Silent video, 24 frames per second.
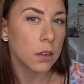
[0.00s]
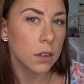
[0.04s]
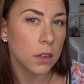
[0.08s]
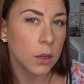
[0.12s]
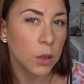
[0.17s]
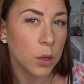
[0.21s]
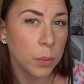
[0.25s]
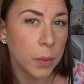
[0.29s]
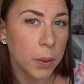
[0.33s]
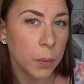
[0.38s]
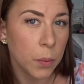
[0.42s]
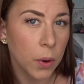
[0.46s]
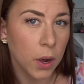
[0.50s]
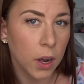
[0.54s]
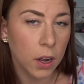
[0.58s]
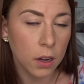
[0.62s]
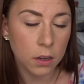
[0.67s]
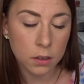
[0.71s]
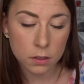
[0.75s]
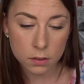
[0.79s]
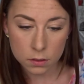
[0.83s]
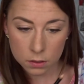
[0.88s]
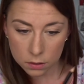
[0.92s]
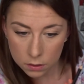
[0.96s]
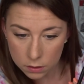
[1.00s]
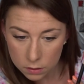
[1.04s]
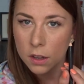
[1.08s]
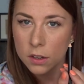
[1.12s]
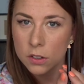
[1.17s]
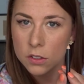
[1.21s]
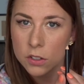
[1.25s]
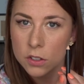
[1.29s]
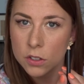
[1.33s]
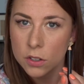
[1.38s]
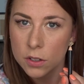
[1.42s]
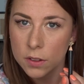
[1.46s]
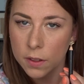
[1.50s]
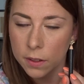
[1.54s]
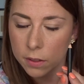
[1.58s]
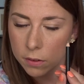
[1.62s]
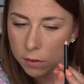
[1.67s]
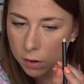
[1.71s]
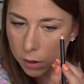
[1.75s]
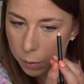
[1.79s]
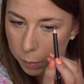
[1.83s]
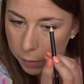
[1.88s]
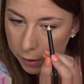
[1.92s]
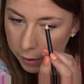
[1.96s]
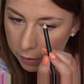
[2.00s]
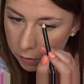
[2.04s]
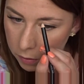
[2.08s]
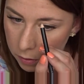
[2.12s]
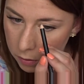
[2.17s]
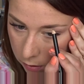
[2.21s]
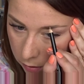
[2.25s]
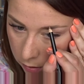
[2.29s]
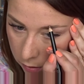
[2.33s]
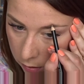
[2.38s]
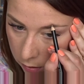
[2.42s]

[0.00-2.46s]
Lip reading: Could be worse. Let's just do the other eyebrow.